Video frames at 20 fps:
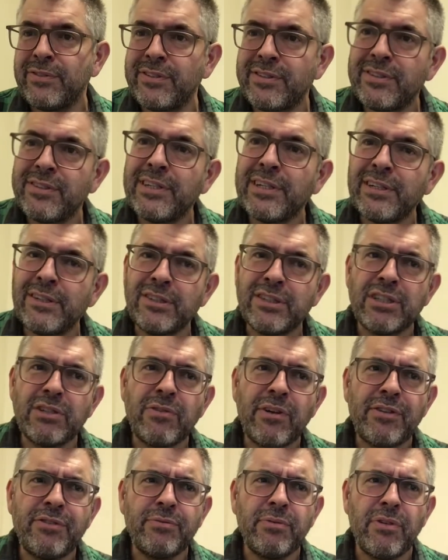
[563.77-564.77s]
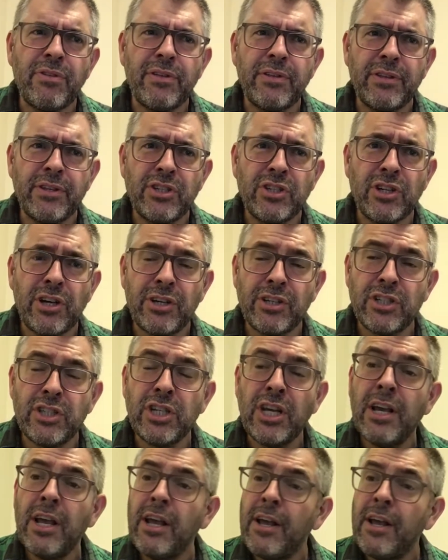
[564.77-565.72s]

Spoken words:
still to us within the church.